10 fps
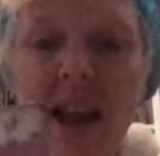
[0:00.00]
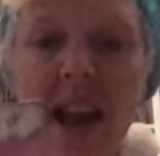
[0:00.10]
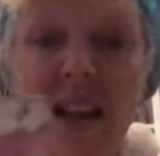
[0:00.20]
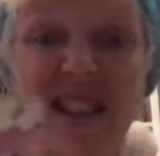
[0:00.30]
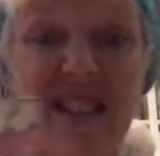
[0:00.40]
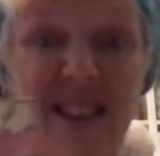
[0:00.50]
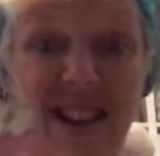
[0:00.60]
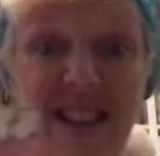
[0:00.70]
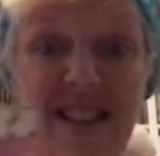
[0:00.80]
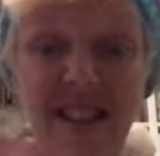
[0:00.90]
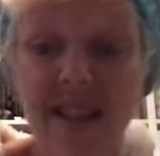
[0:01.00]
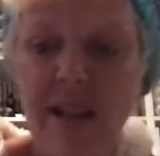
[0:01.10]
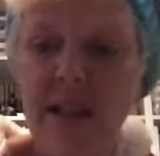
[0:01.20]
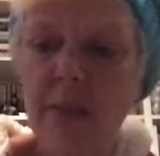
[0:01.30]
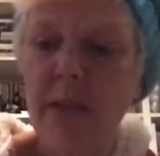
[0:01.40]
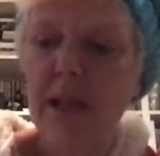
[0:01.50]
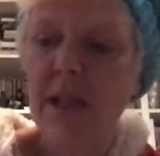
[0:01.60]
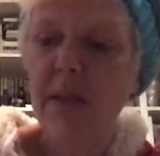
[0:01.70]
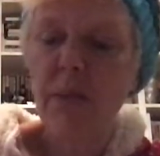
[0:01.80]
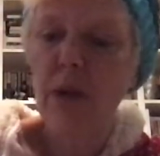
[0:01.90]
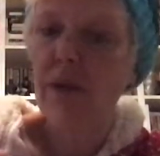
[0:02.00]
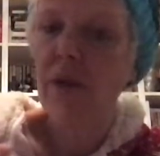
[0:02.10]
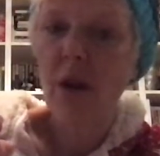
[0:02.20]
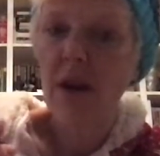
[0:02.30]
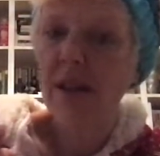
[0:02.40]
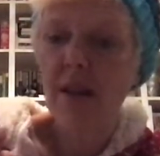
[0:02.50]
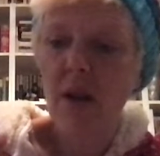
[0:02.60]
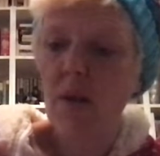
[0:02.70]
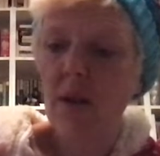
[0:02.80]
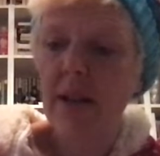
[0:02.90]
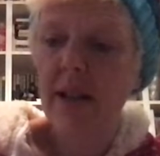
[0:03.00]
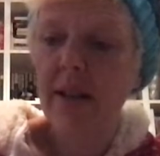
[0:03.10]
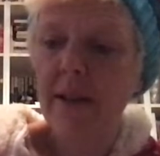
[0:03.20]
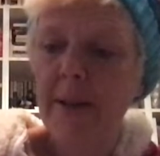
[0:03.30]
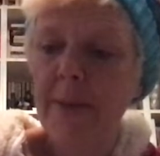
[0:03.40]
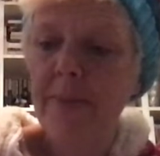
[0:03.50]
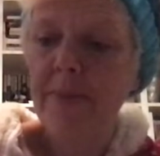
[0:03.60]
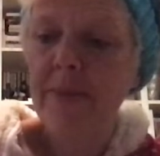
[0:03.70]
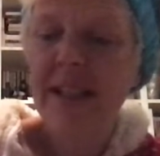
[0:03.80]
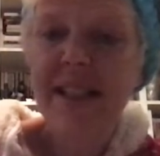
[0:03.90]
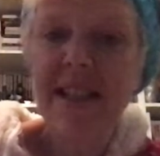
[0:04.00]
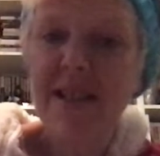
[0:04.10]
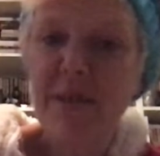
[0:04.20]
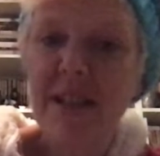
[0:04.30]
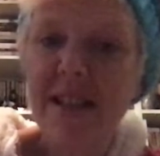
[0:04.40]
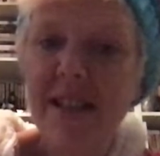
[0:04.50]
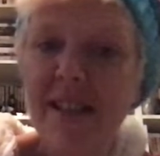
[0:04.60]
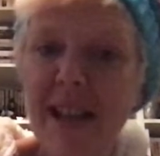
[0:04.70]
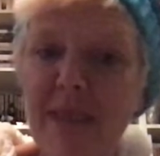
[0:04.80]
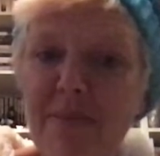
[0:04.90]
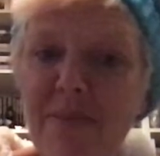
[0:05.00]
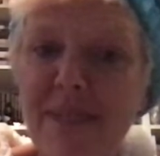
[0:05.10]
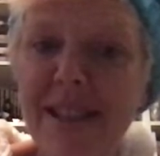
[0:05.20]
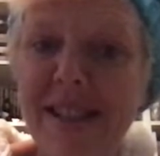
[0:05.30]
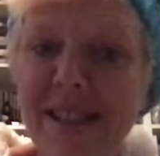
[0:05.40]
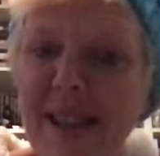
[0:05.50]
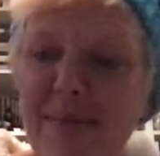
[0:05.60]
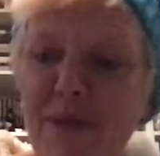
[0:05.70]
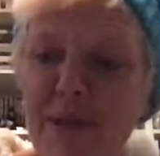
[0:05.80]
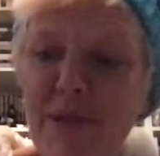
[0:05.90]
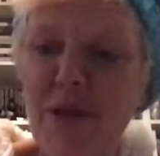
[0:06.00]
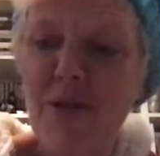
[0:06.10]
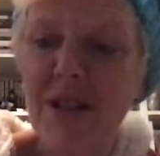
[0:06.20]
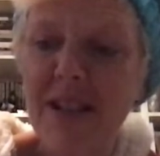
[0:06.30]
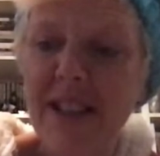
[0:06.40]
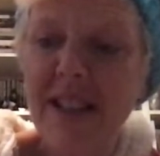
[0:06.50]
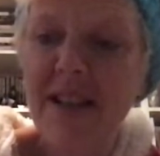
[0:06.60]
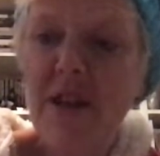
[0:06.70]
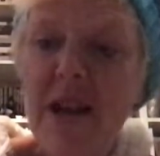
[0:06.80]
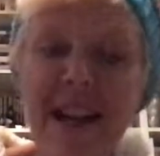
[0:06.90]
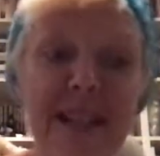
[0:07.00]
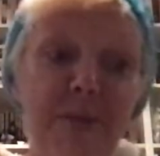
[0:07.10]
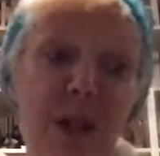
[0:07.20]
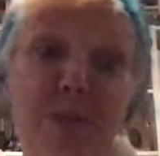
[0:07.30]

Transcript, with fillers: And it's nice and thicked up. This is beautiful cardstock quality. See, to me, this is like, this is like Prima quality. Except she's